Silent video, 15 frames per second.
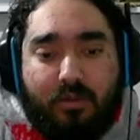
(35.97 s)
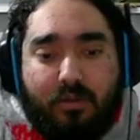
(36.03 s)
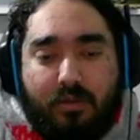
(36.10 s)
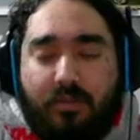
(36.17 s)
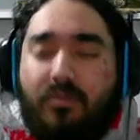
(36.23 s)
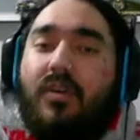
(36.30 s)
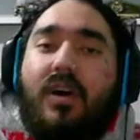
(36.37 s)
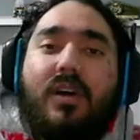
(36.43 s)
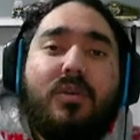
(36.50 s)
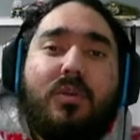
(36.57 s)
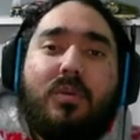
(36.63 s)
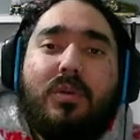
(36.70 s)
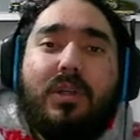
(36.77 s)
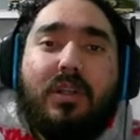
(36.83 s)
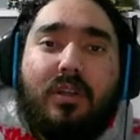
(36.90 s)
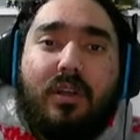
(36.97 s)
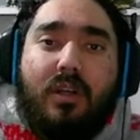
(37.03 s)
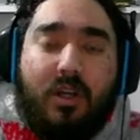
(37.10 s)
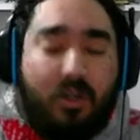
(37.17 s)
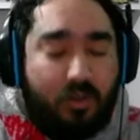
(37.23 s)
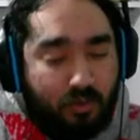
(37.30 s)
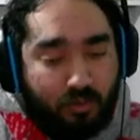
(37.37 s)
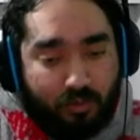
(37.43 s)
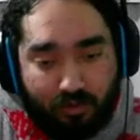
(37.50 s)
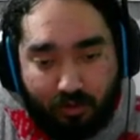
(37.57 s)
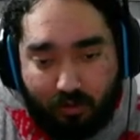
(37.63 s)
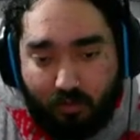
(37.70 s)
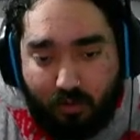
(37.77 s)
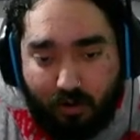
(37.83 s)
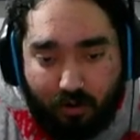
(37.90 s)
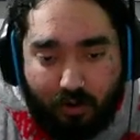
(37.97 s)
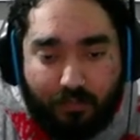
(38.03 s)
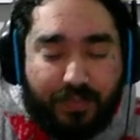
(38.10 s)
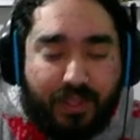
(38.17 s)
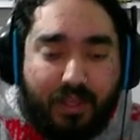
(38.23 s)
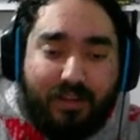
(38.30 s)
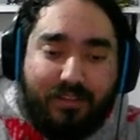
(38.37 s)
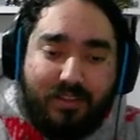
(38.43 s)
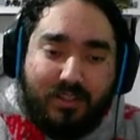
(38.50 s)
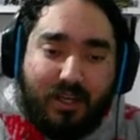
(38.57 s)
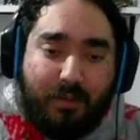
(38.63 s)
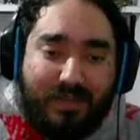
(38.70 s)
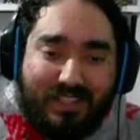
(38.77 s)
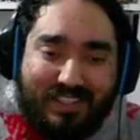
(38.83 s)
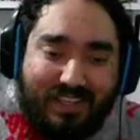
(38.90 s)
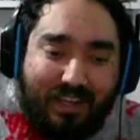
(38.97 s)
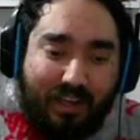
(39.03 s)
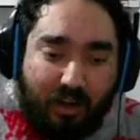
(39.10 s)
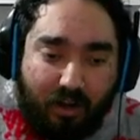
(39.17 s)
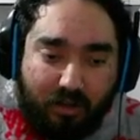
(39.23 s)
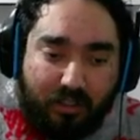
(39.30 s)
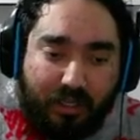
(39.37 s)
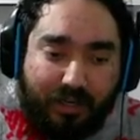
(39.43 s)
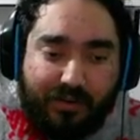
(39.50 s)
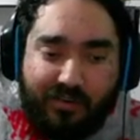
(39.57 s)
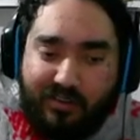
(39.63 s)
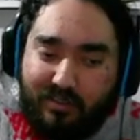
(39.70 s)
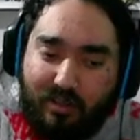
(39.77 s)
the fuck are you doing? Do your own work. And this happens a lot, and not a